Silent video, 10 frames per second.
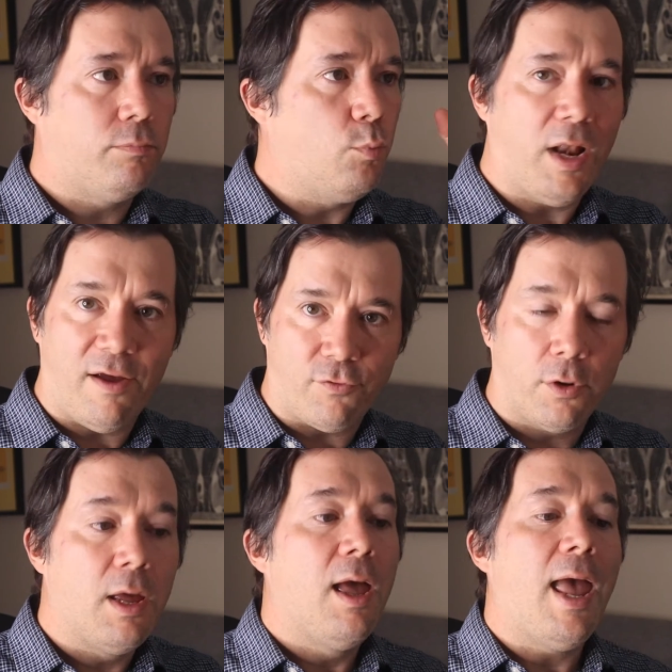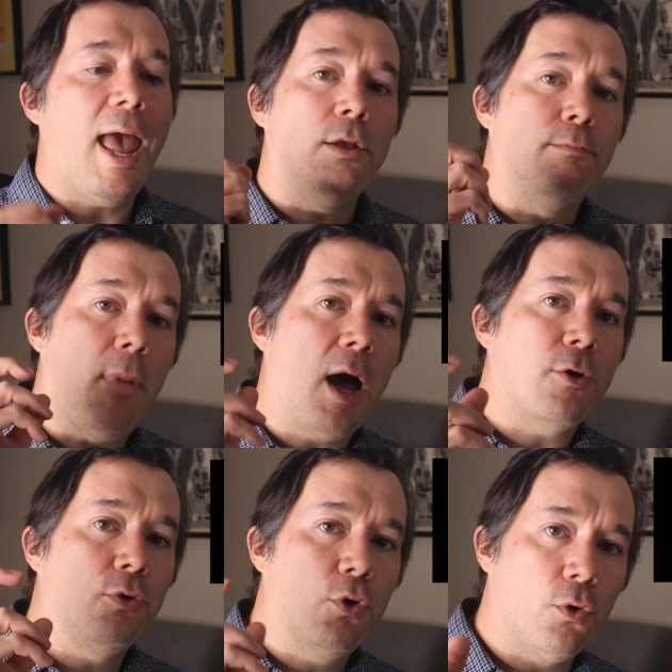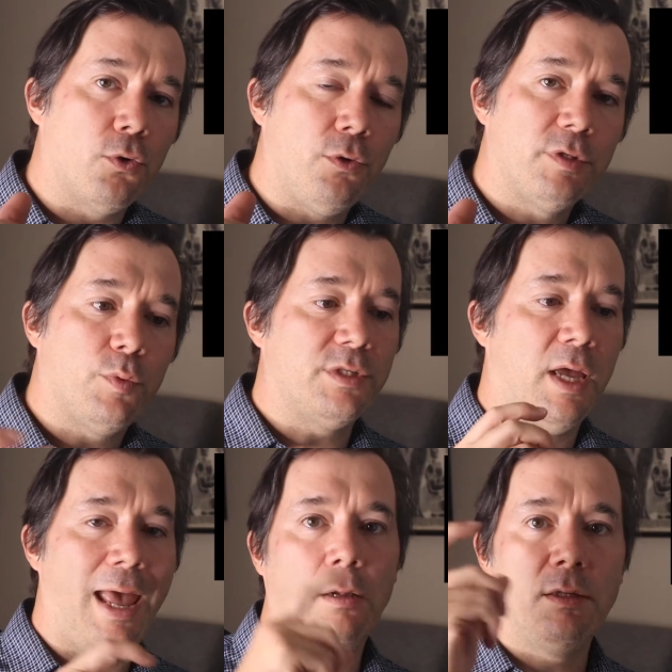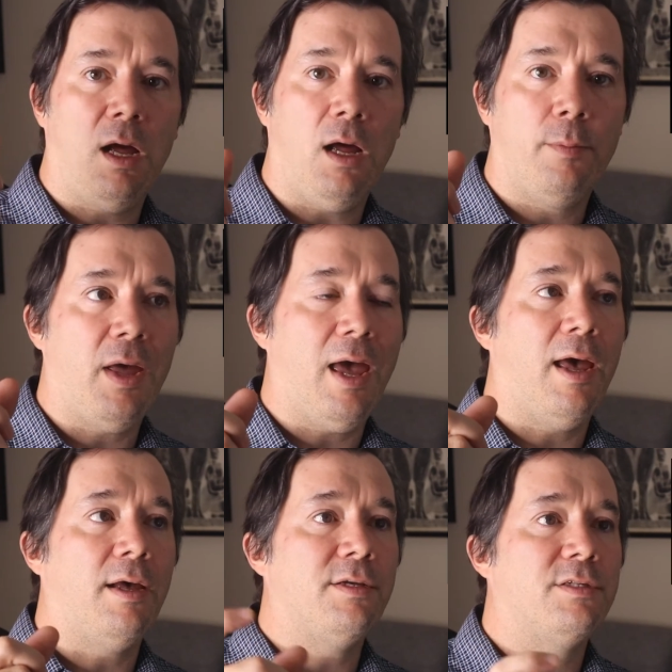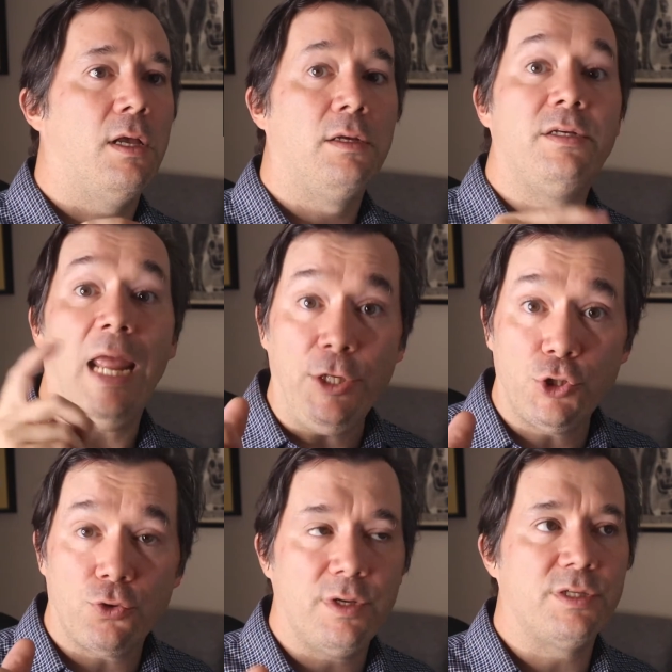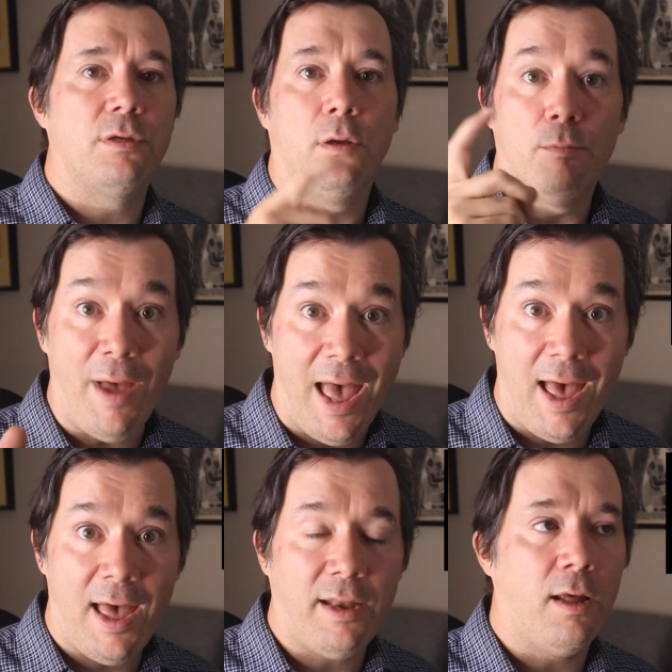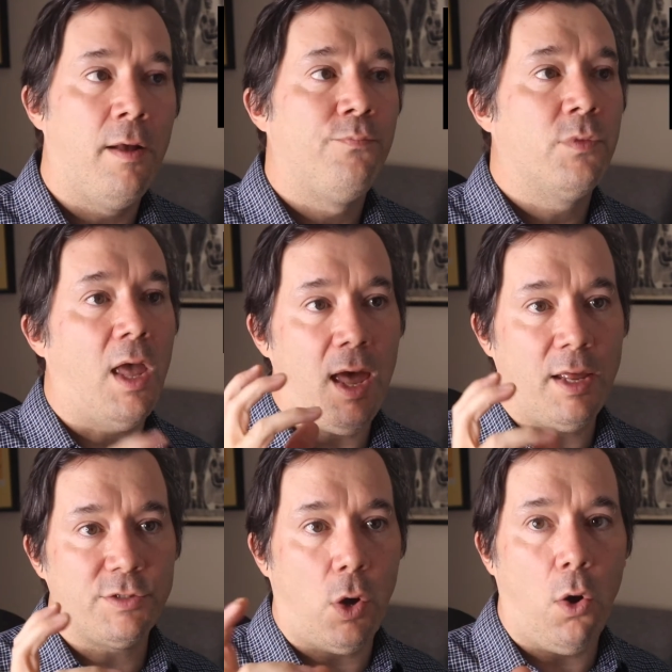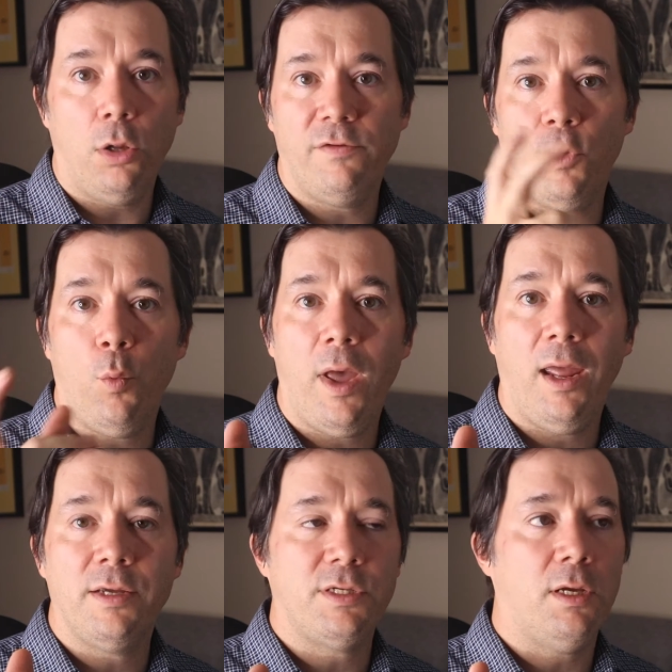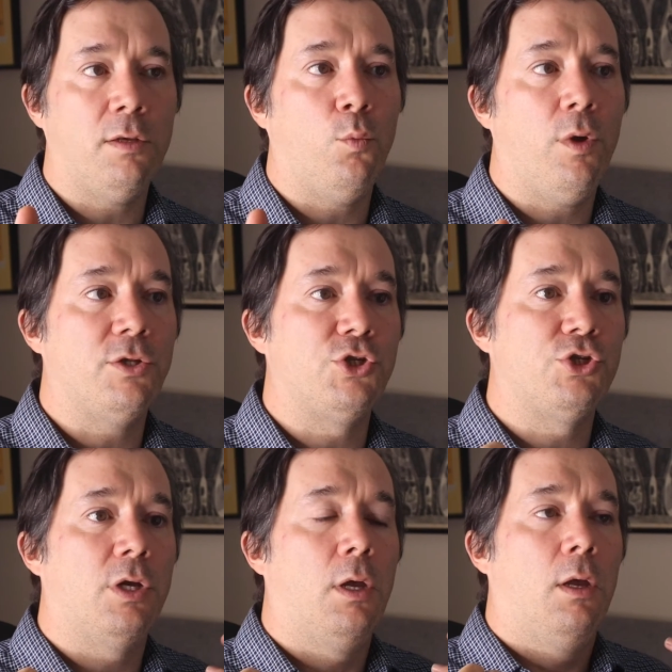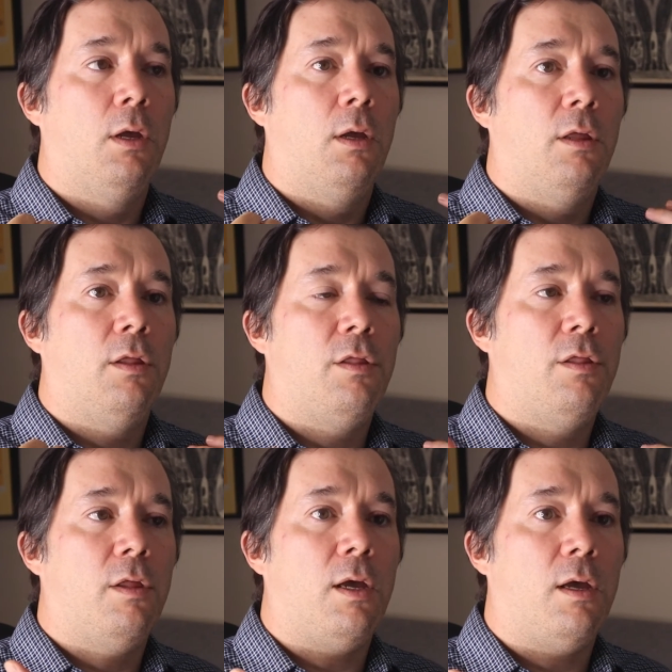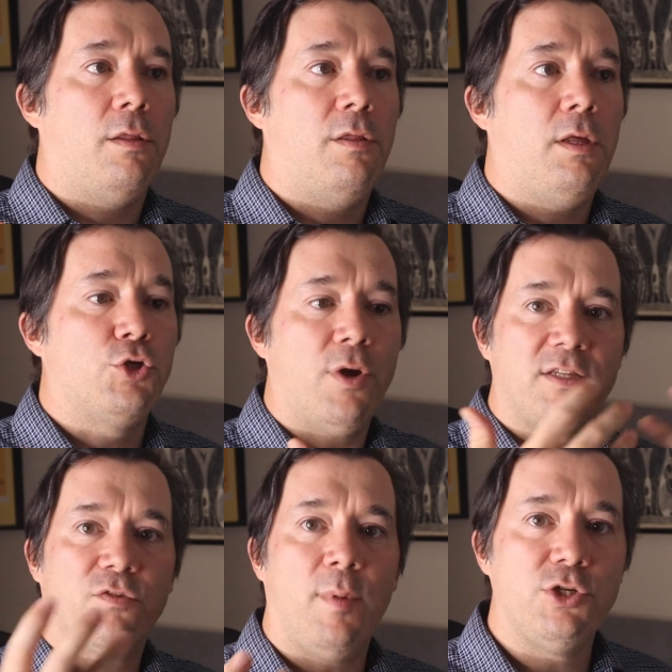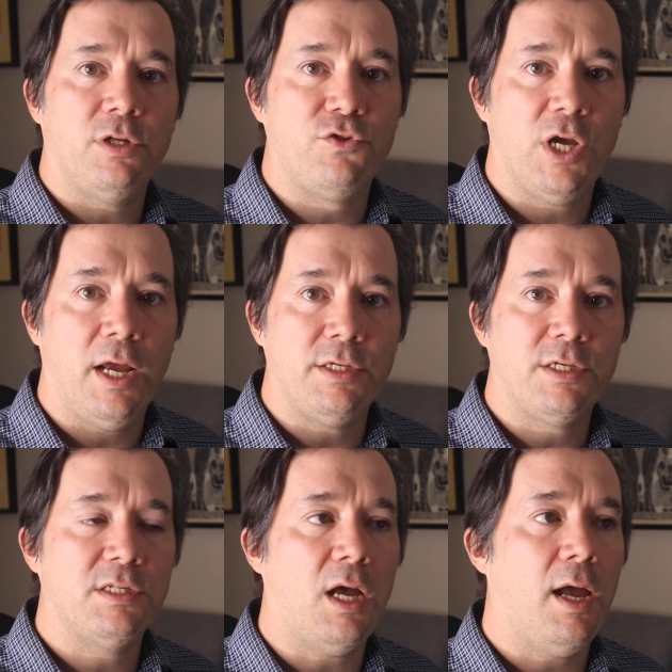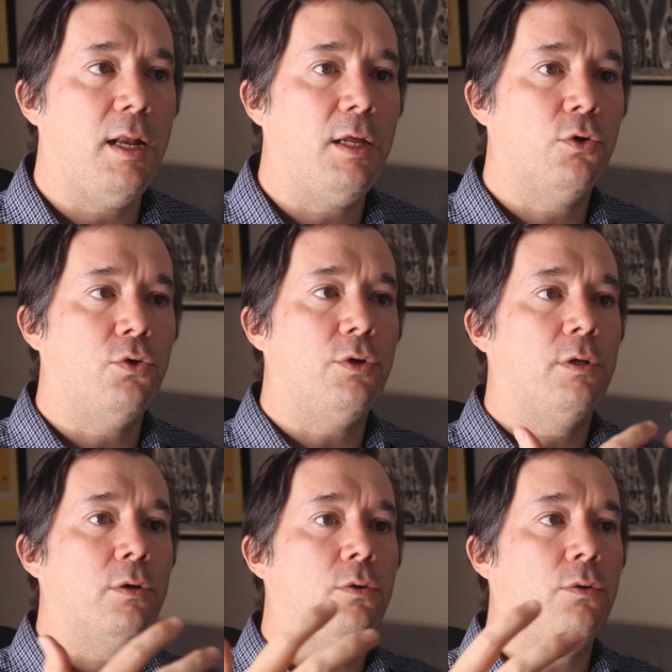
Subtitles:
whatever. And modern girls was held up as dangerous, bad, as all of the ways in which the transformation of Chinese society could